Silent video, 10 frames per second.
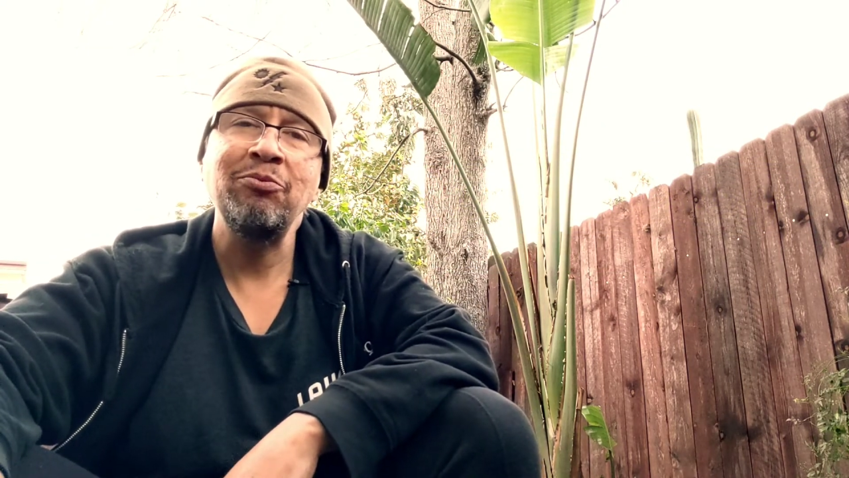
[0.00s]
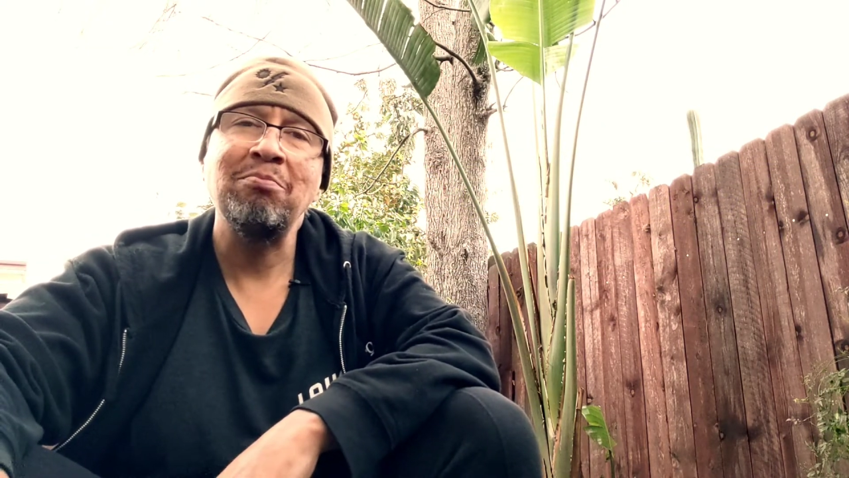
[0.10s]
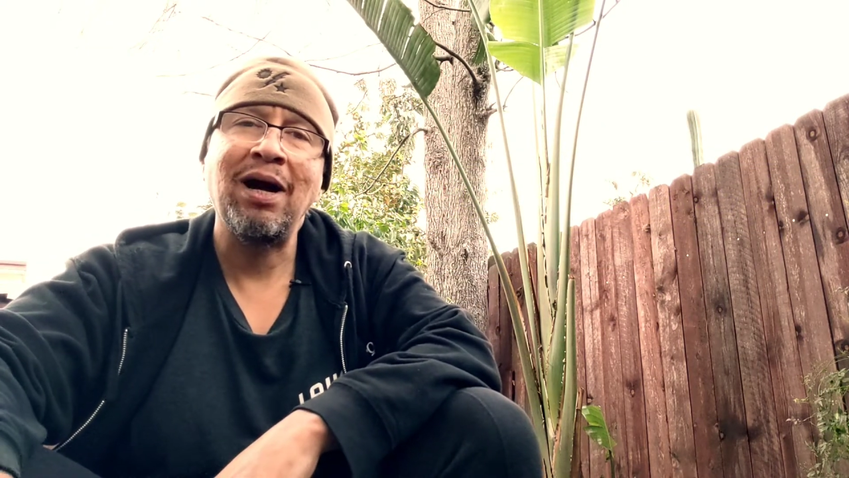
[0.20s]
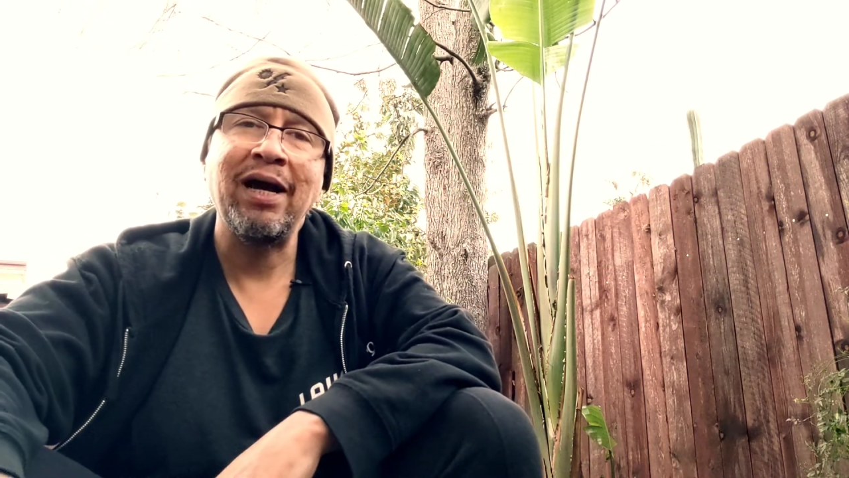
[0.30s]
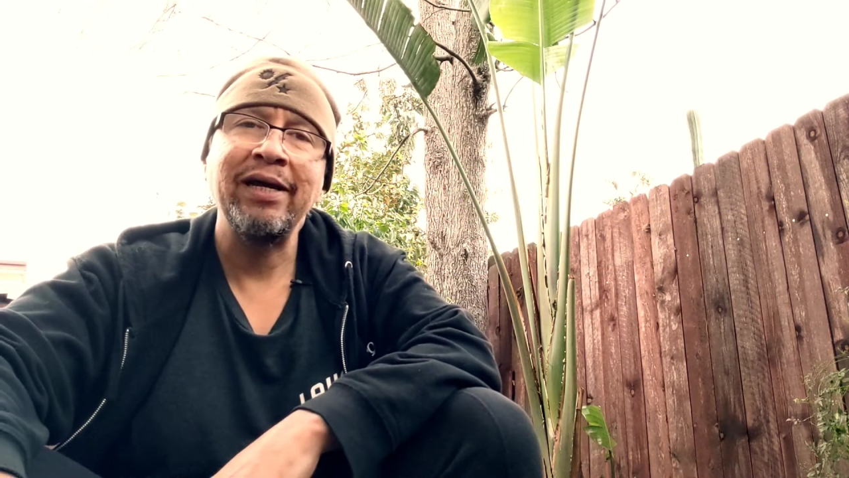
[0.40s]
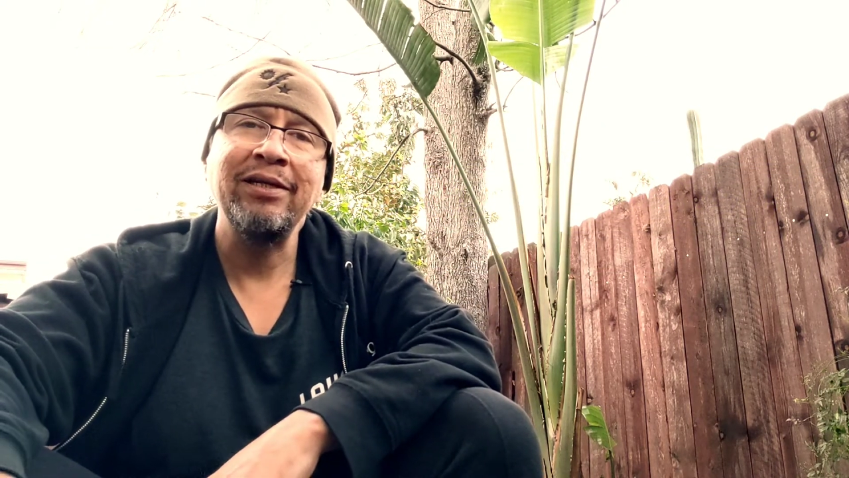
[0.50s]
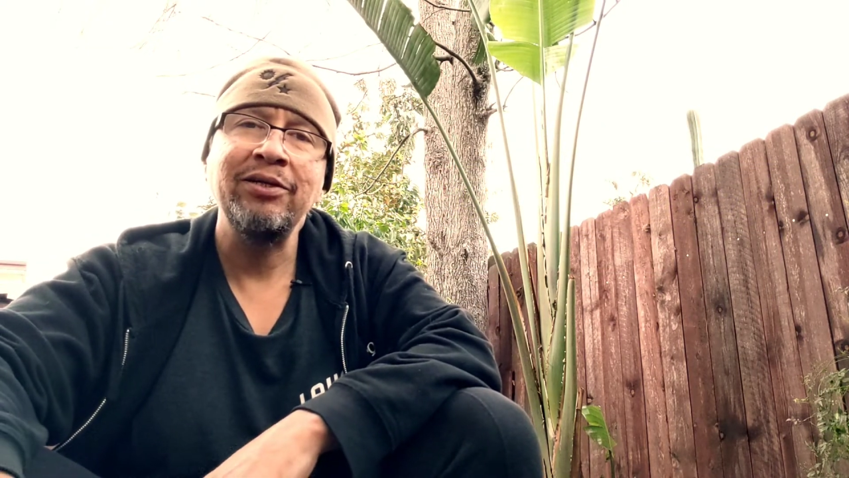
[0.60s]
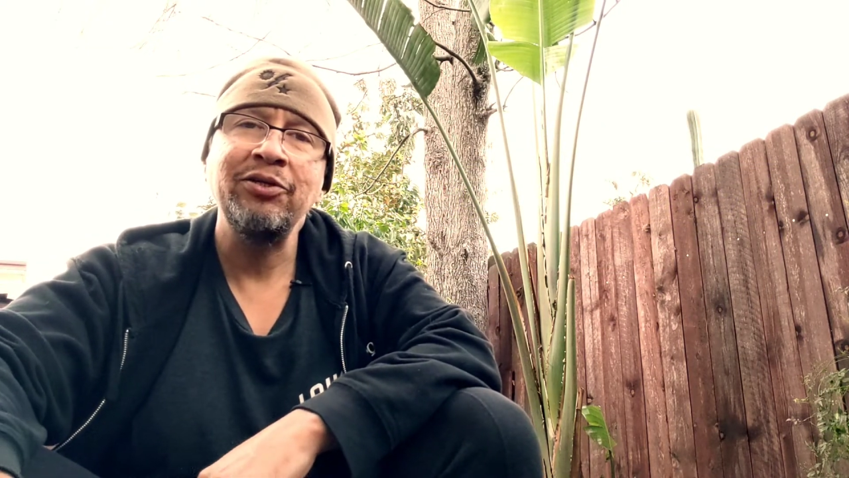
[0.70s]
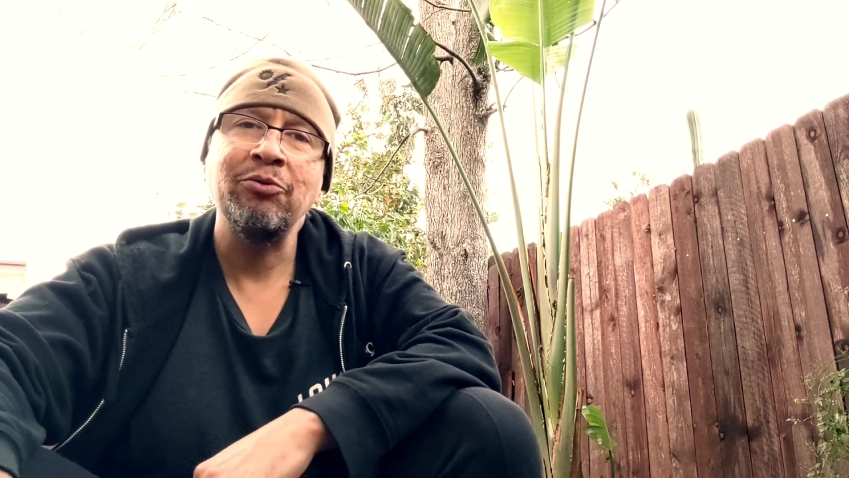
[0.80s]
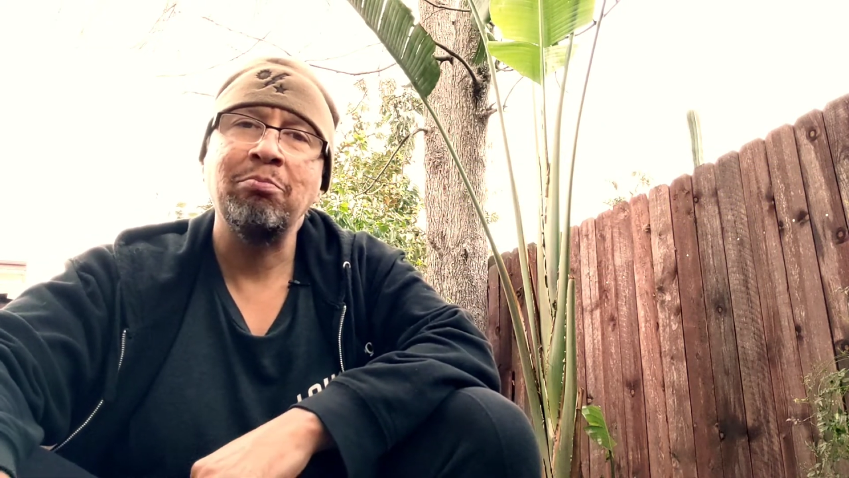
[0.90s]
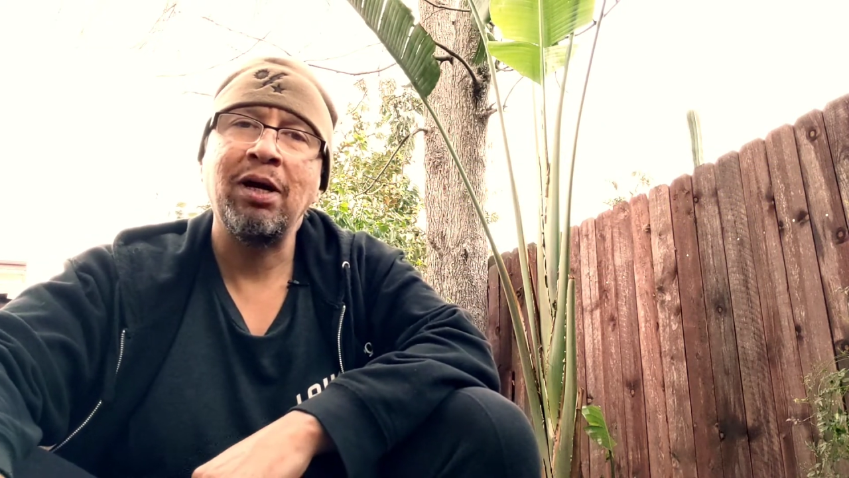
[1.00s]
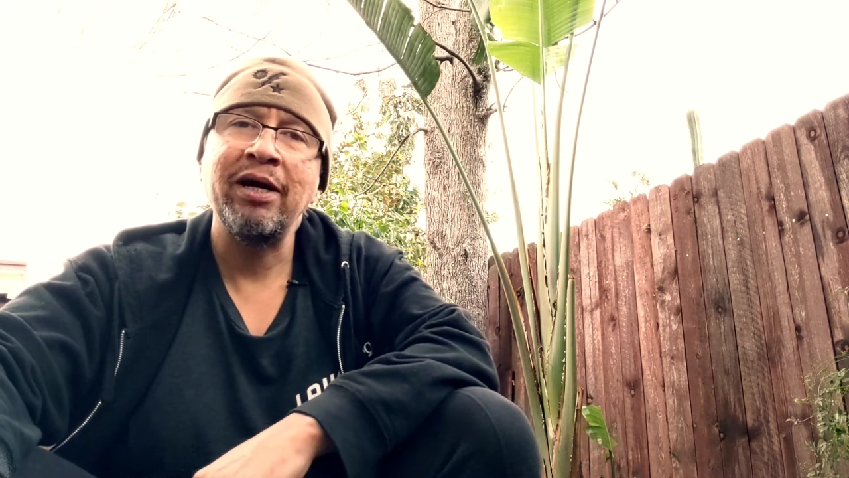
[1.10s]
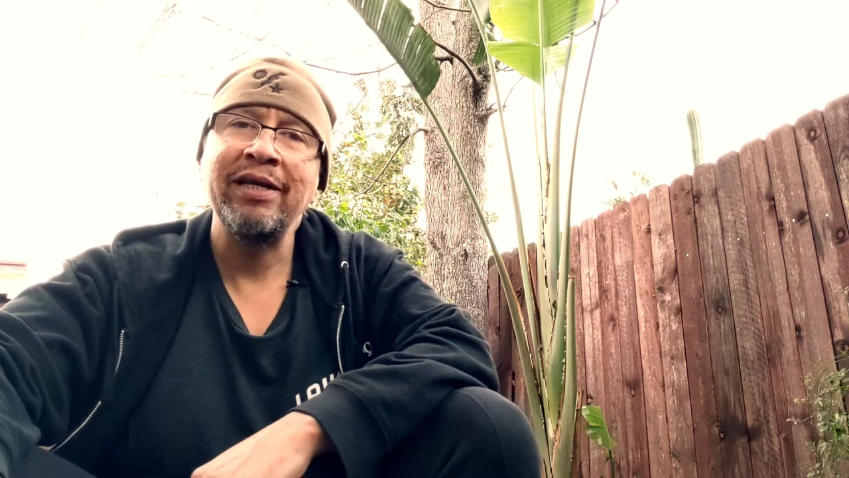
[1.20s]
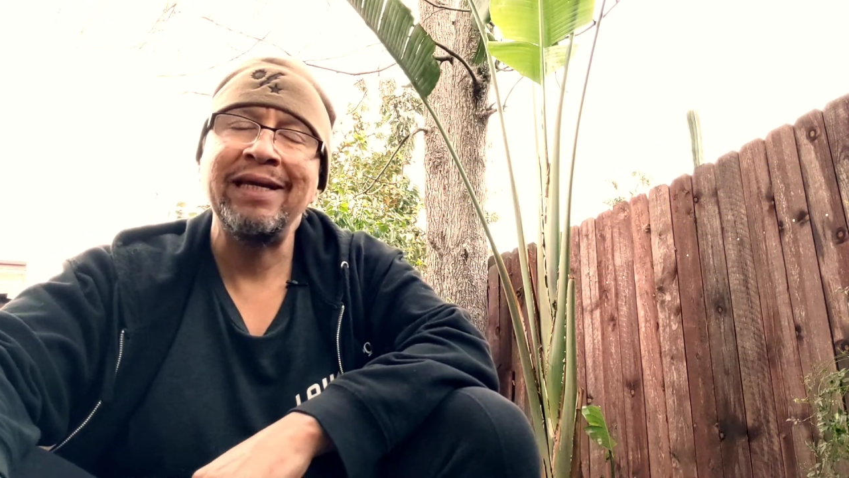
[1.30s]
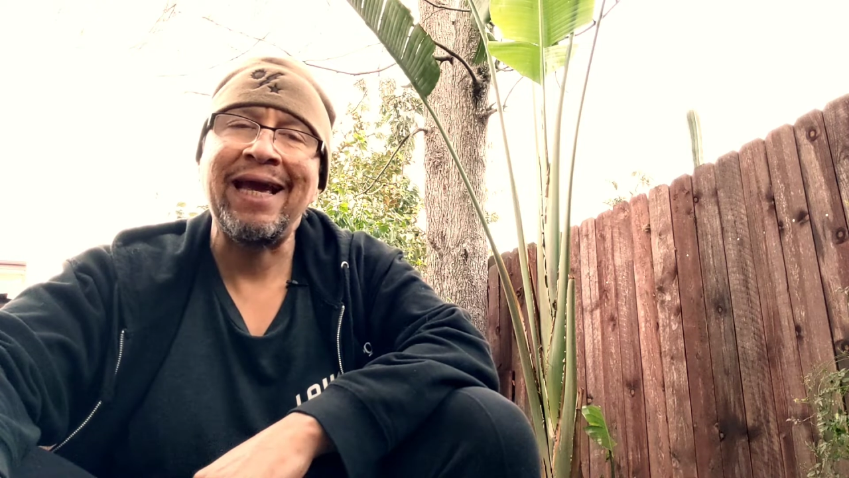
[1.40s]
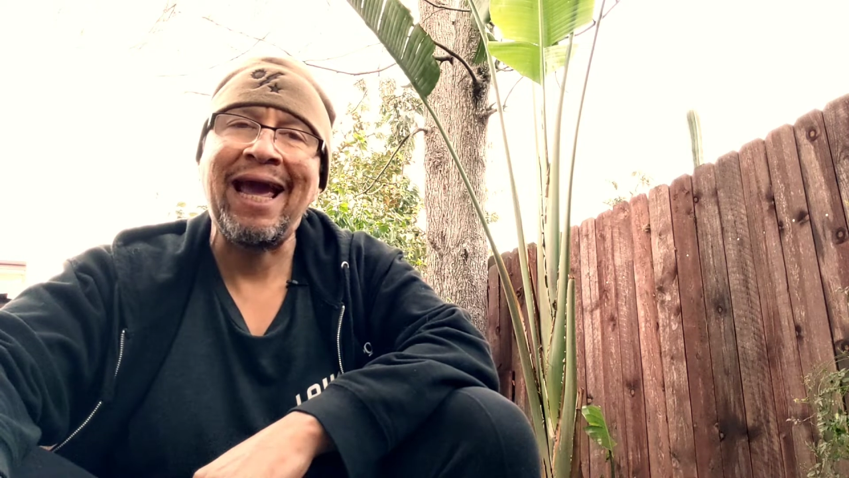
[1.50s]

mind, your body,